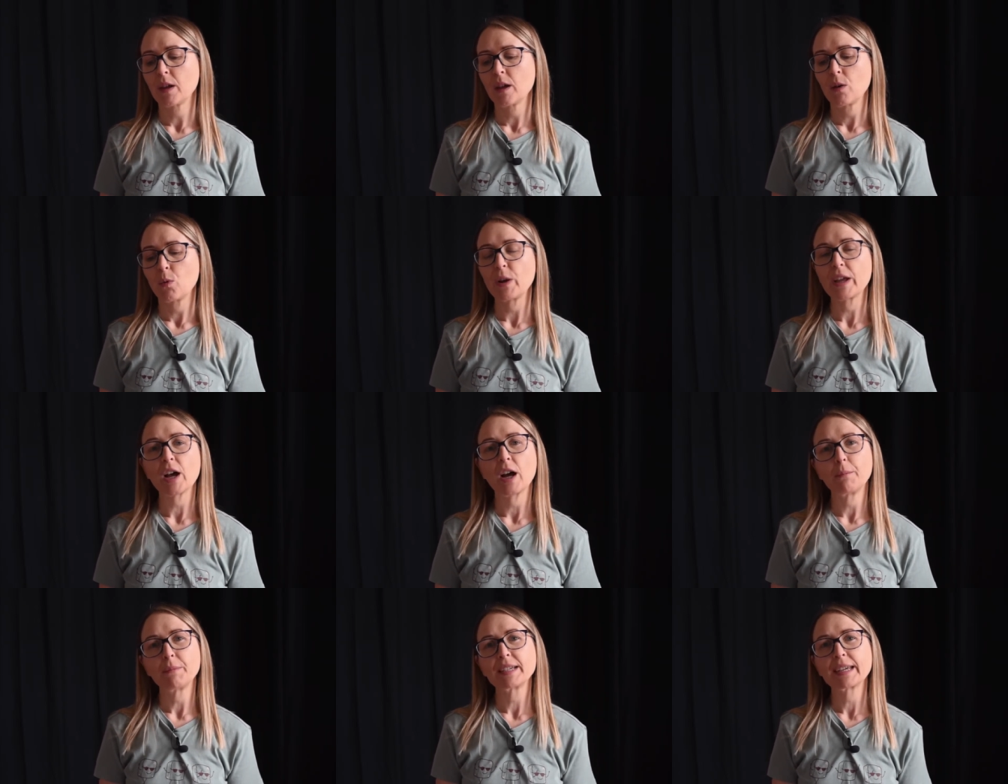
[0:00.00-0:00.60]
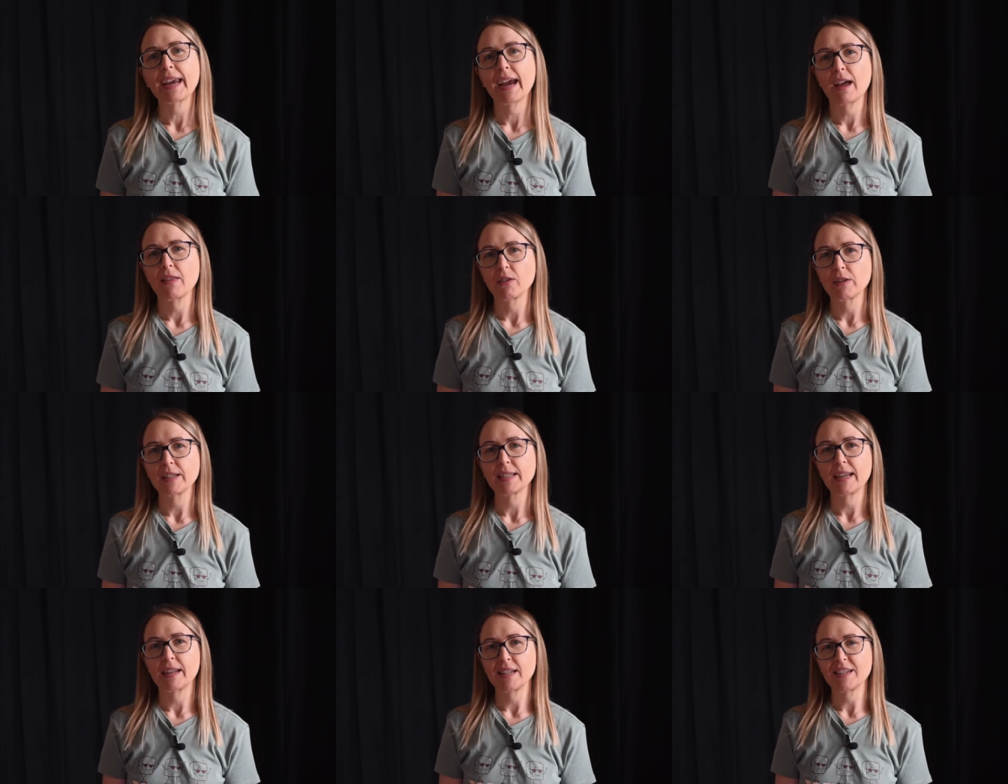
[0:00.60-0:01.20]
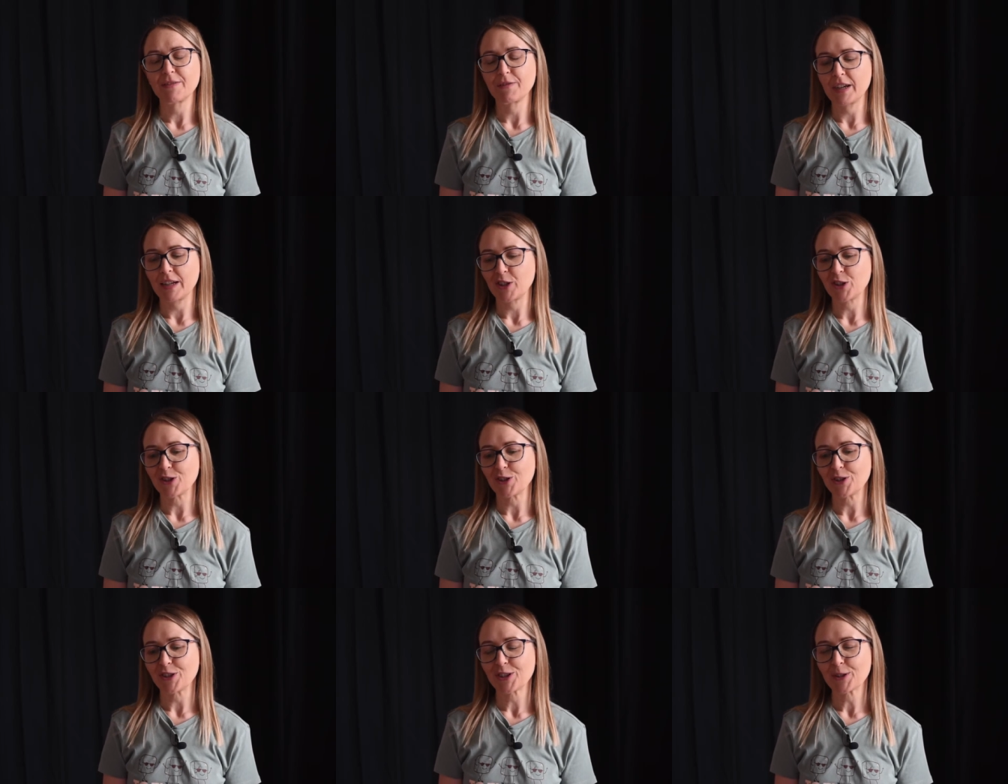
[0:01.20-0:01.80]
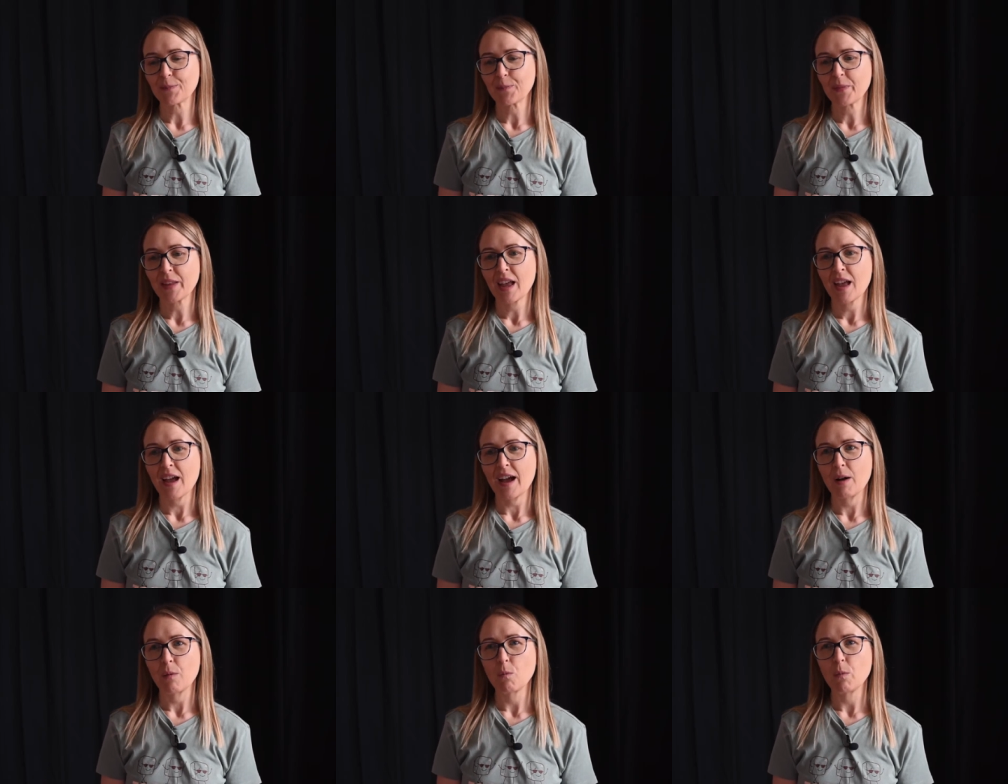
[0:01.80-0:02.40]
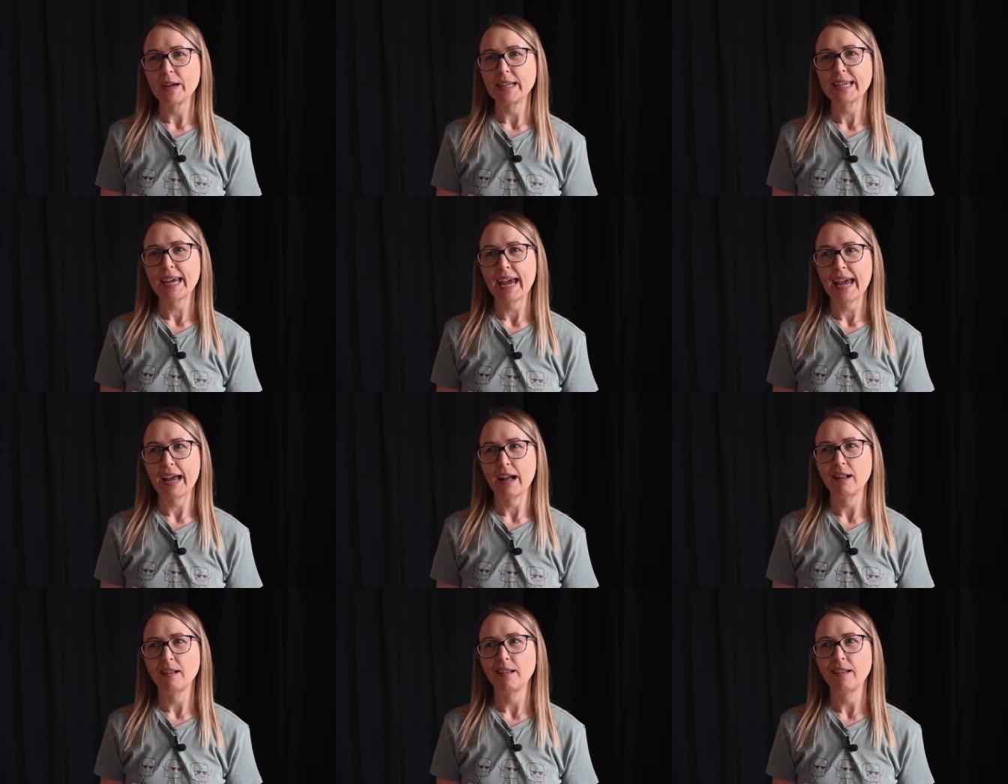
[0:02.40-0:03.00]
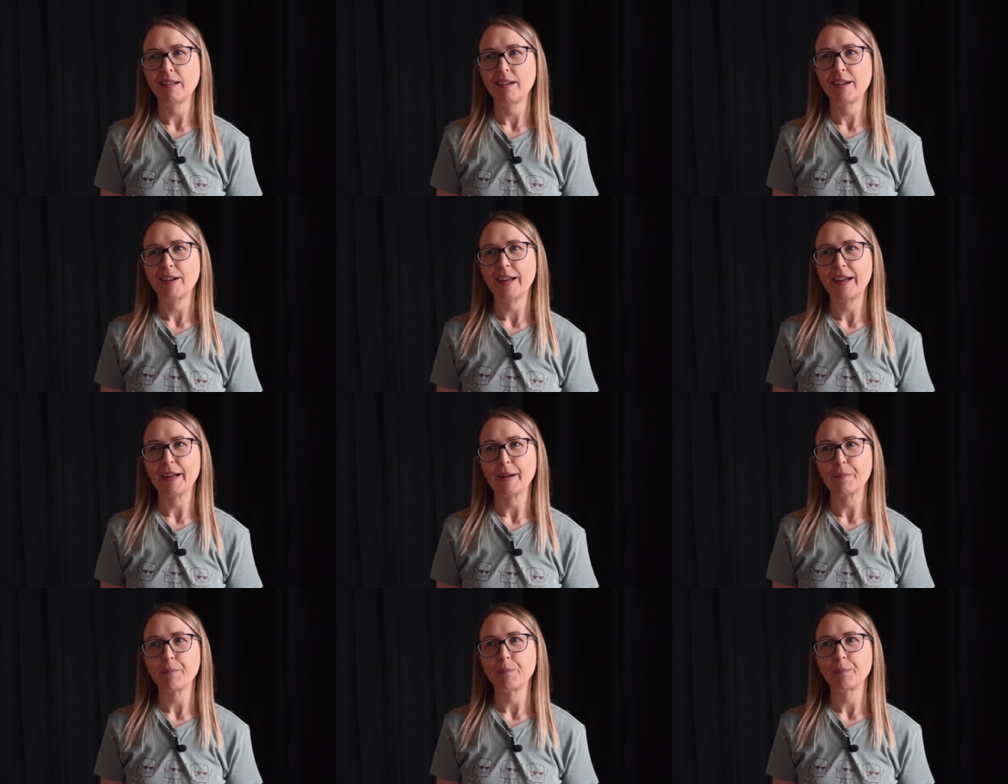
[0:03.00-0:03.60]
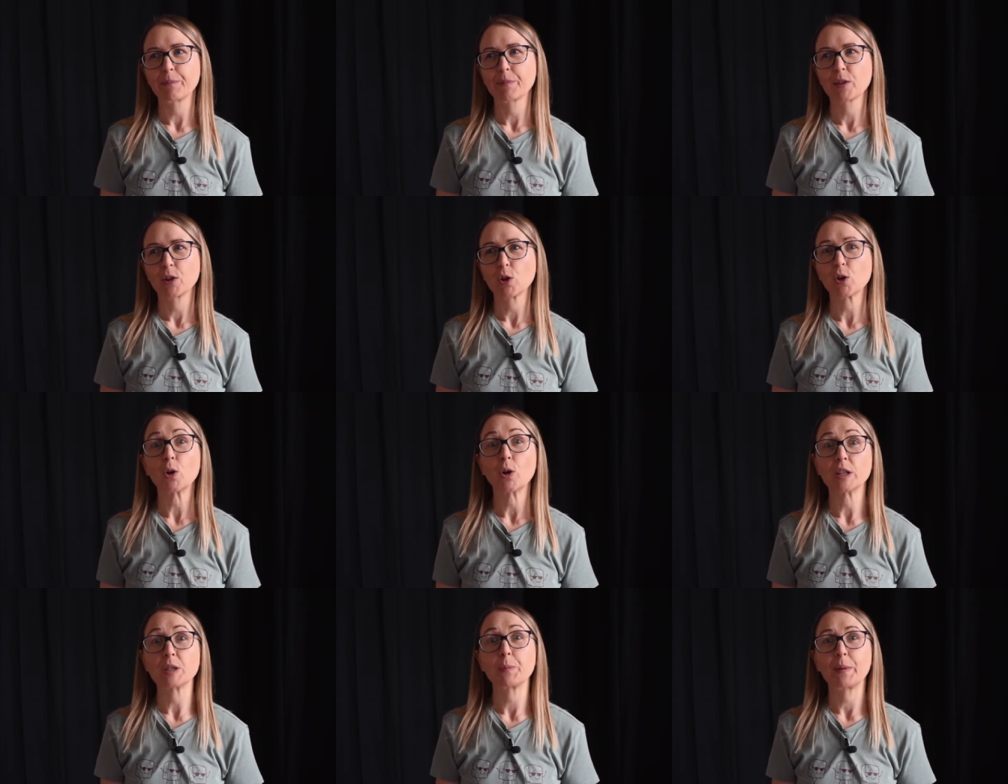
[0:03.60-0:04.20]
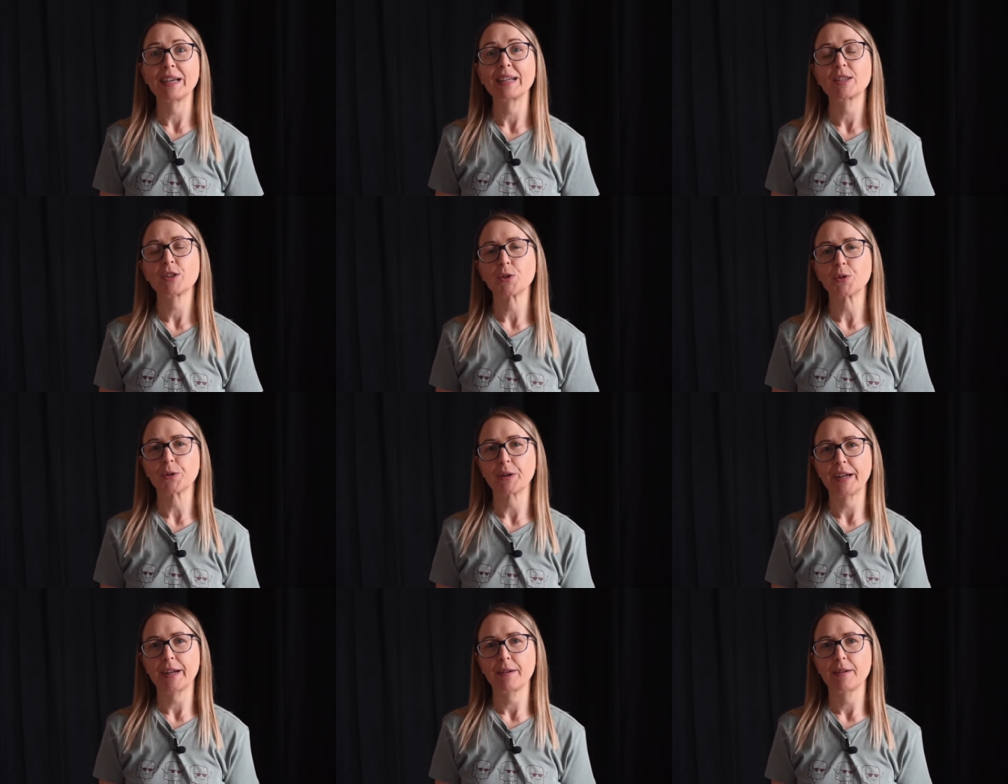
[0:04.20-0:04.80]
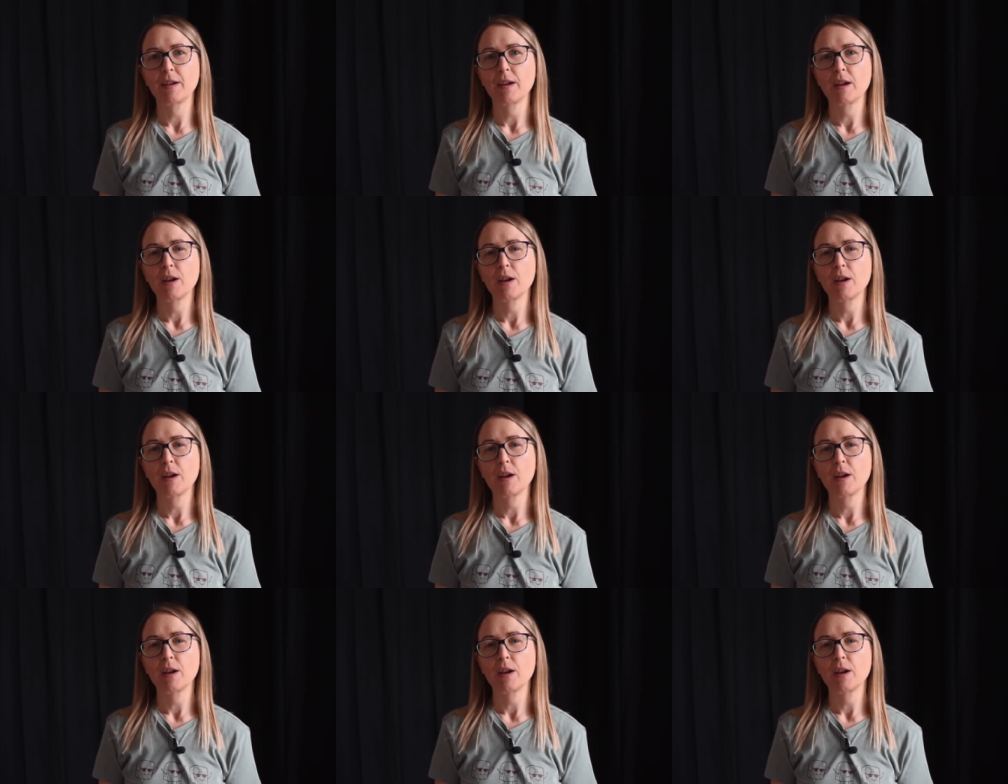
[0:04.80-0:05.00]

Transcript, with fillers: We come together as individuals and we tell um, God's big story.